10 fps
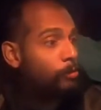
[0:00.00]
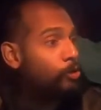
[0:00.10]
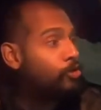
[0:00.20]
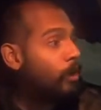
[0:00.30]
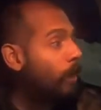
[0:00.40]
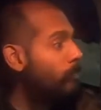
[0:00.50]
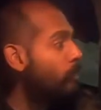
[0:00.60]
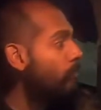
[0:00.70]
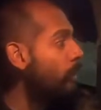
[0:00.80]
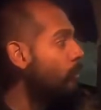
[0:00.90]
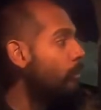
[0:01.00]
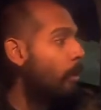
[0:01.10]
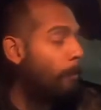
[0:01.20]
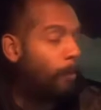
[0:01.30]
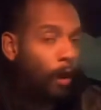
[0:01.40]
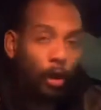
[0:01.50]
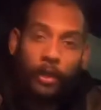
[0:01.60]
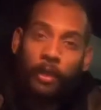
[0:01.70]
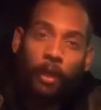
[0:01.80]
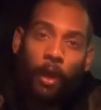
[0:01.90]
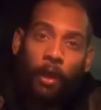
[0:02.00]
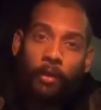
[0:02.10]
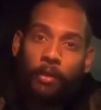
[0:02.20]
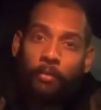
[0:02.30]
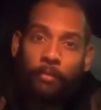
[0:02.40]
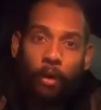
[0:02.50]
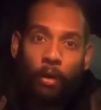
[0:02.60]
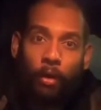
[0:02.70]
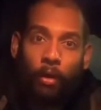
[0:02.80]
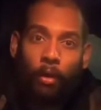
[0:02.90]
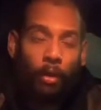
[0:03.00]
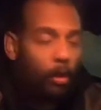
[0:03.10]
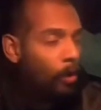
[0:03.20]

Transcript: in driving around in a parking lot at the mall